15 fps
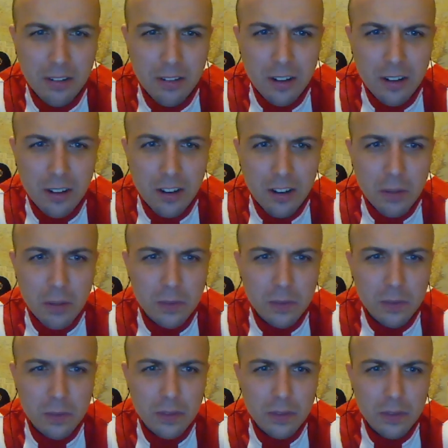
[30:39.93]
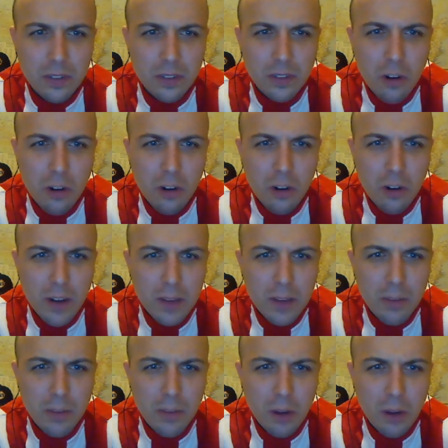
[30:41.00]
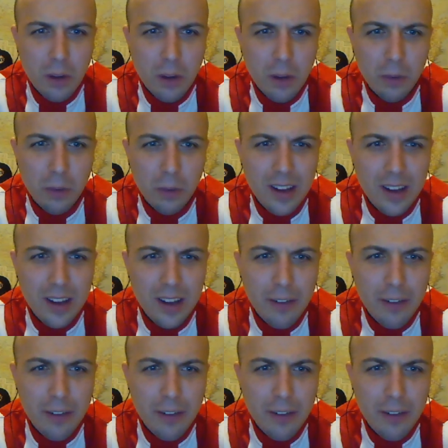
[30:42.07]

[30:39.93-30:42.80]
Well, correct me if I'm wrong, but wasn't that from the...